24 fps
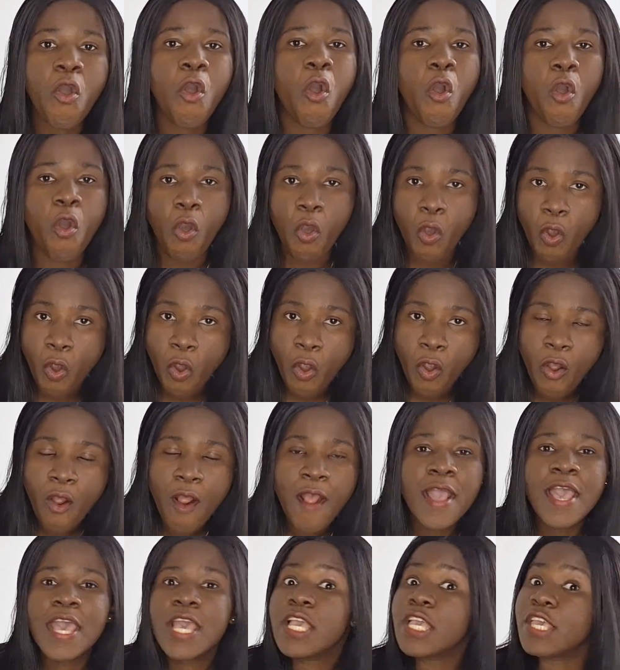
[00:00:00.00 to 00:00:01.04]
Or
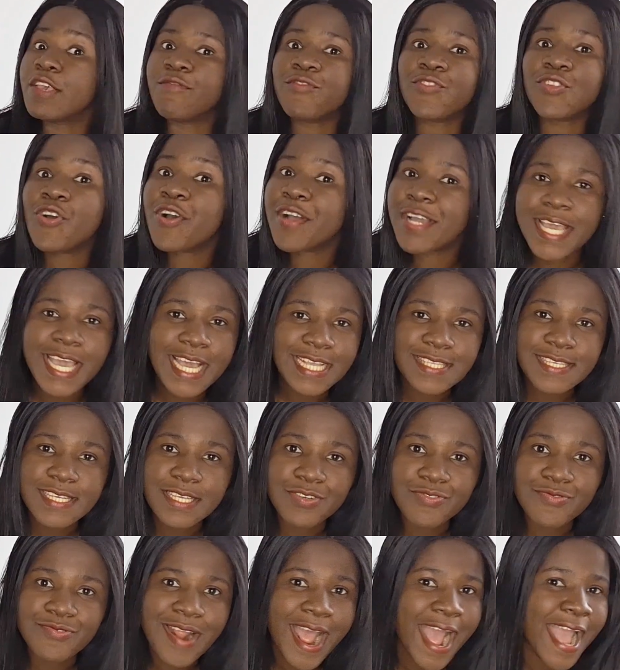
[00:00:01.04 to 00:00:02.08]
if you don't get it
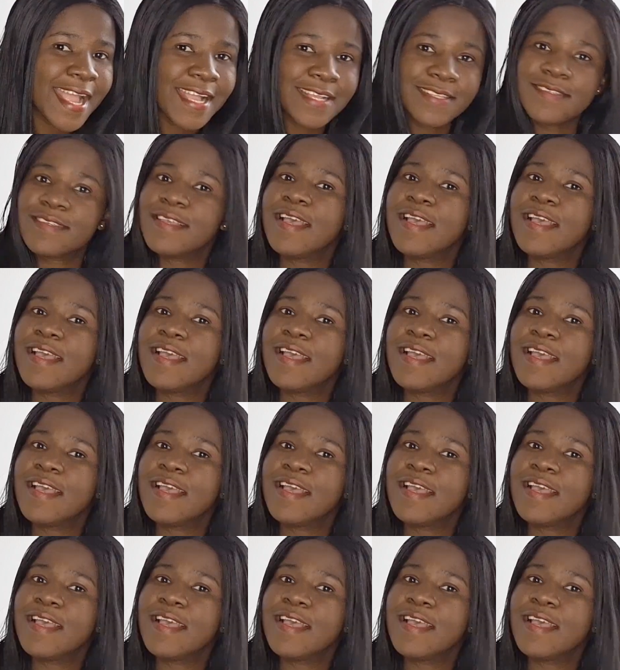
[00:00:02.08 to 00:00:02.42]
right,